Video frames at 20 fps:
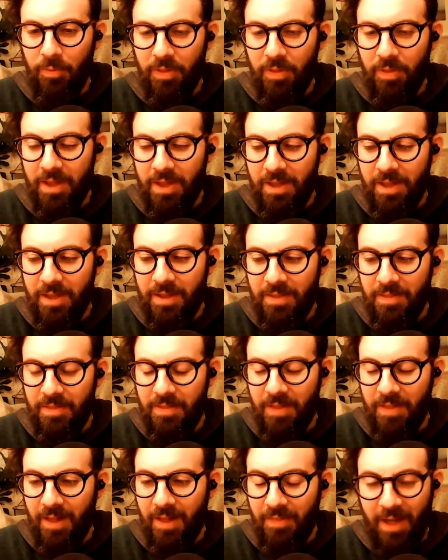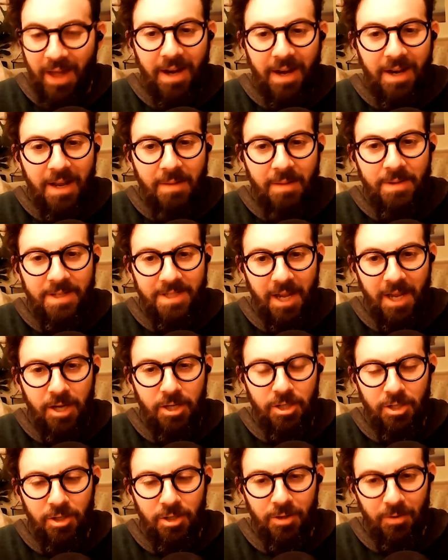that
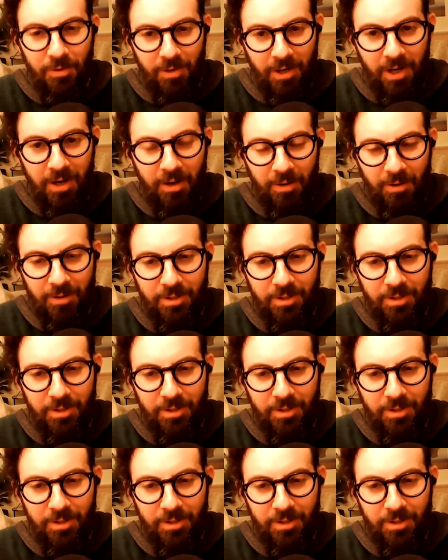limitation on our